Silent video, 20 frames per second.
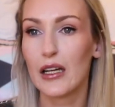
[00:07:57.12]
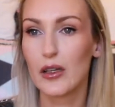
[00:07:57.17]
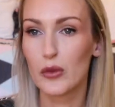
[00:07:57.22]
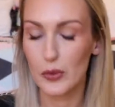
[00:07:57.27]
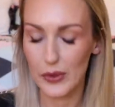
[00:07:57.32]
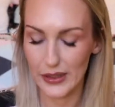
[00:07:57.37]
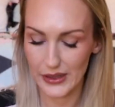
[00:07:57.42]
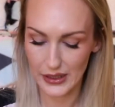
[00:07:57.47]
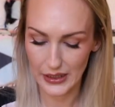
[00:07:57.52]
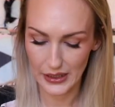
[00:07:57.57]

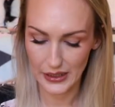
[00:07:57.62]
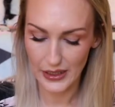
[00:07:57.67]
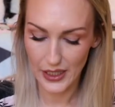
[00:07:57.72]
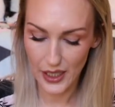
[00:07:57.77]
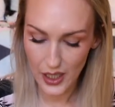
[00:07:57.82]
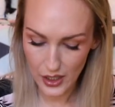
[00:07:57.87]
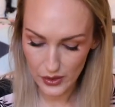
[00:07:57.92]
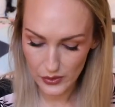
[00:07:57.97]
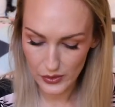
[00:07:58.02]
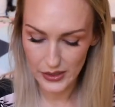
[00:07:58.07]
with the
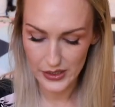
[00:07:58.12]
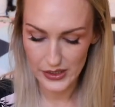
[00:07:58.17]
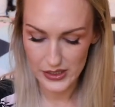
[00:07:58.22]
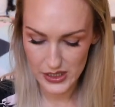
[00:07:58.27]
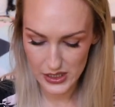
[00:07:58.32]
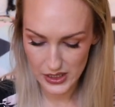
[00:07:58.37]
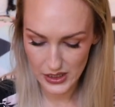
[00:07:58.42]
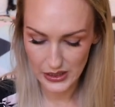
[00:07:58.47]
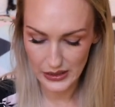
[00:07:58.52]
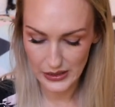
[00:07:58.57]

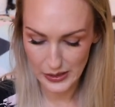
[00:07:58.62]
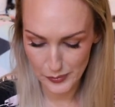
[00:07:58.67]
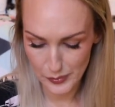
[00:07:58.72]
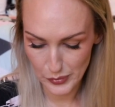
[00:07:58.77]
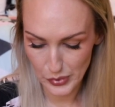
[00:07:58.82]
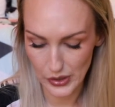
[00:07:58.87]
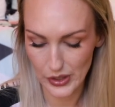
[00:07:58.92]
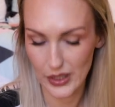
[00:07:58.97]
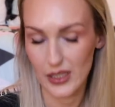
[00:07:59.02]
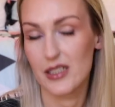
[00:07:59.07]
current lip
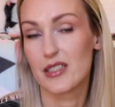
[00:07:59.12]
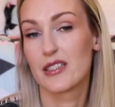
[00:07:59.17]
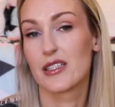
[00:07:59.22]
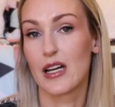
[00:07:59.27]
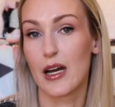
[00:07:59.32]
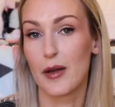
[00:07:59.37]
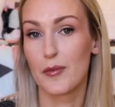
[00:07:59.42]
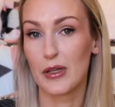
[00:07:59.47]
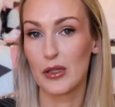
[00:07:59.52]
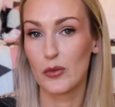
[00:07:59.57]
products that
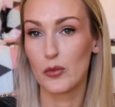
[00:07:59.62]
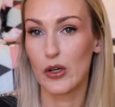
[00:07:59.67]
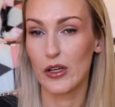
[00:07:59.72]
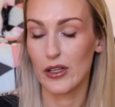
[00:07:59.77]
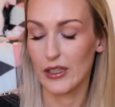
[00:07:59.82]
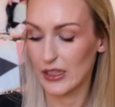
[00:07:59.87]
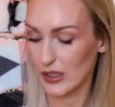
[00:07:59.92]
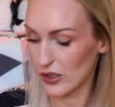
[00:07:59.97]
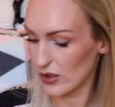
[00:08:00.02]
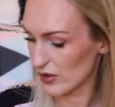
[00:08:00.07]
I've been
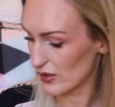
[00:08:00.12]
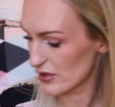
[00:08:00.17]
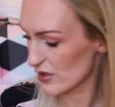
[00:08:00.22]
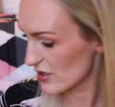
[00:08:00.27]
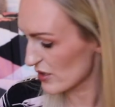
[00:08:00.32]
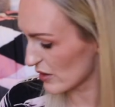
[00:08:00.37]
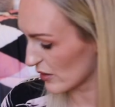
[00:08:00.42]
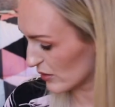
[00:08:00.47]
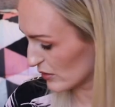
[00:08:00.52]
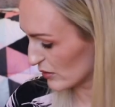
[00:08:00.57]
working on,
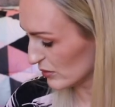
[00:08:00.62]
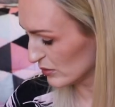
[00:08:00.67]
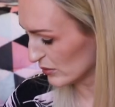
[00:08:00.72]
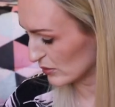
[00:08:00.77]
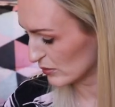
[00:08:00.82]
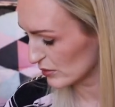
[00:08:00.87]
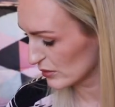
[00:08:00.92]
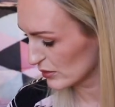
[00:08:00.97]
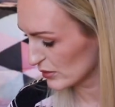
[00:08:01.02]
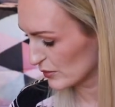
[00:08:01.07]
so, oh,
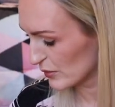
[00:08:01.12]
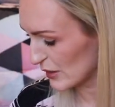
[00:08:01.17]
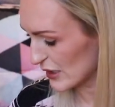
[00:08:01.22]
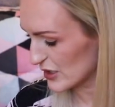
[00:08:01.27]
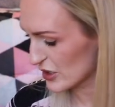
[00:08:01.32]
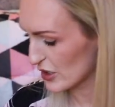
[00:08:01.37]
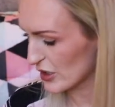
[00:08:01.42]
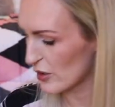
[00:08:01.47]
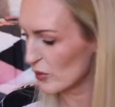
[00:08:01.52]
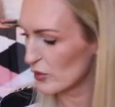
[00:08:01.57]
where
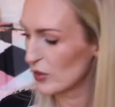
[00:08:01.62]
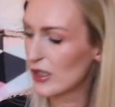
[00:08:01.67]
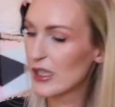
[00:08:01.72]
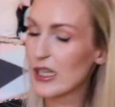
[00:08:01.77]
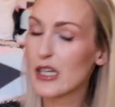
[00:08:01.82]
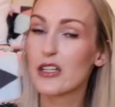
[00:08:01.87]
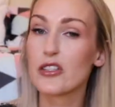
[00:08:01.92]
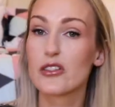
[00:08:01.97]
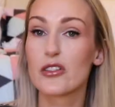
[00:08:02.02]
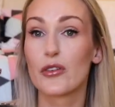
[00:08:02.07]
to go?
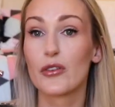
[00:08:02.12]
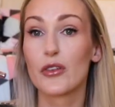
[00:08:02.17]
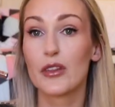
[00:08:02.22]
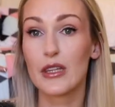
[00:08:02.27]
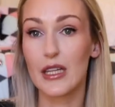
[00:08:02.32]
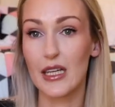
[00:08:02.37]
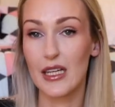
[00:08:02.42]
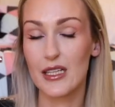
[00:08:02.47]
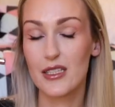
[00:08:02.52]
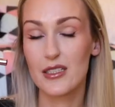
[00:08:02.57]
So
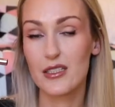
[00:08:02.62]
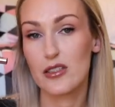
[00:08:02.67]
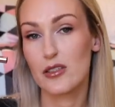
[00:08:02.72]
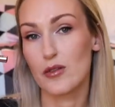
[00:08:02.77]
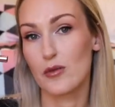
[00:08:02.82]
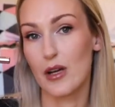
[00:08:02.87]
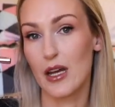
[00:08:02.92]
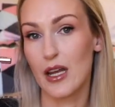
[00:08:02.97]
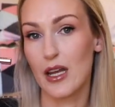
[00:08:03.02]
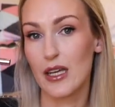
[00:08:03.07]
these
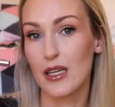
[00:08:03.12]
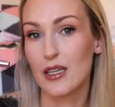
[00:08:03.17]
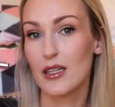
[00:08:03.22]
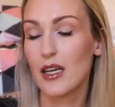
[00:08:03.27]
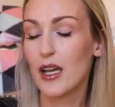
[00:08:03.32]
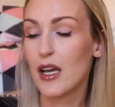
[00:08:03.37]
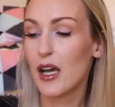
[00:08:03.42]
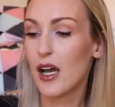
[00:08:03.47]
three,